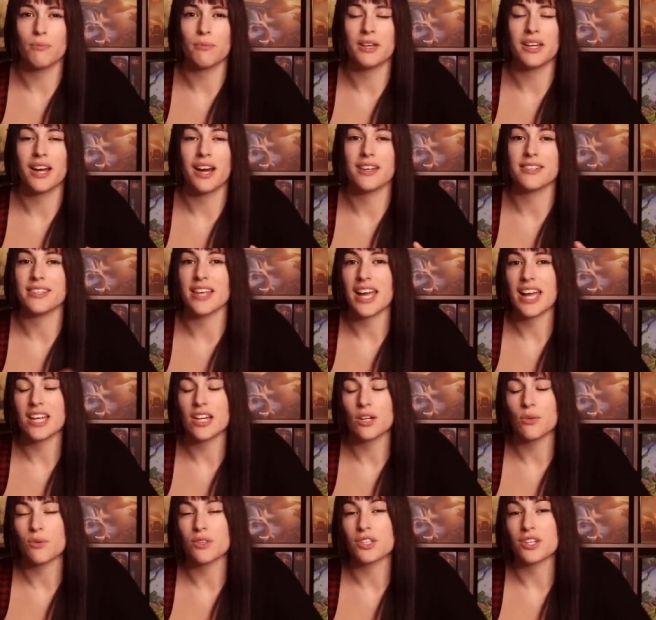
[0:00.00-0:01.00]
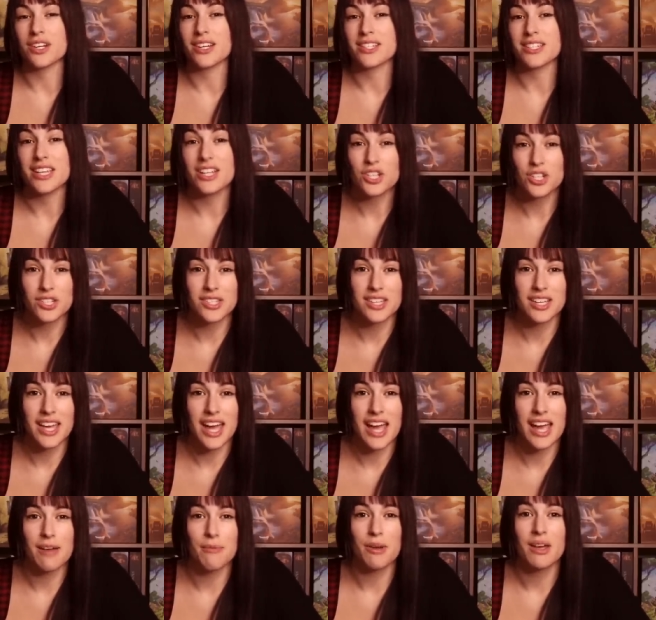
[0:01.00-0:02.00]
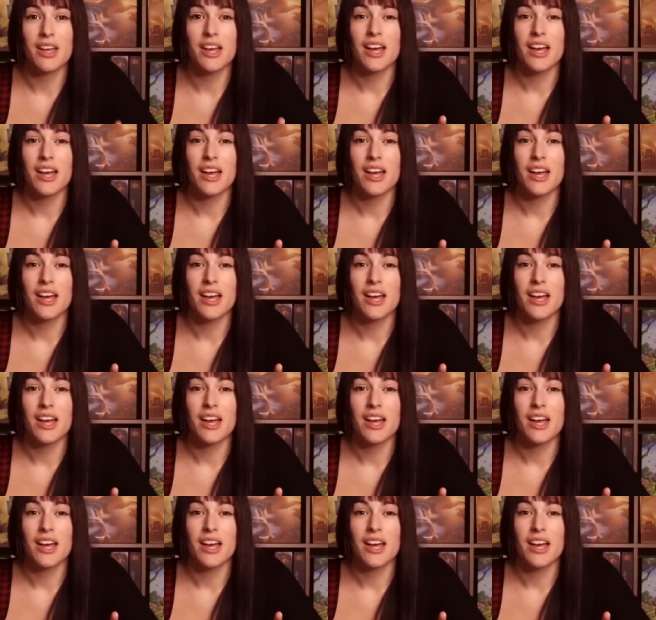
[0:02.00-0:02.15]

because Aiden was going to teach us a game.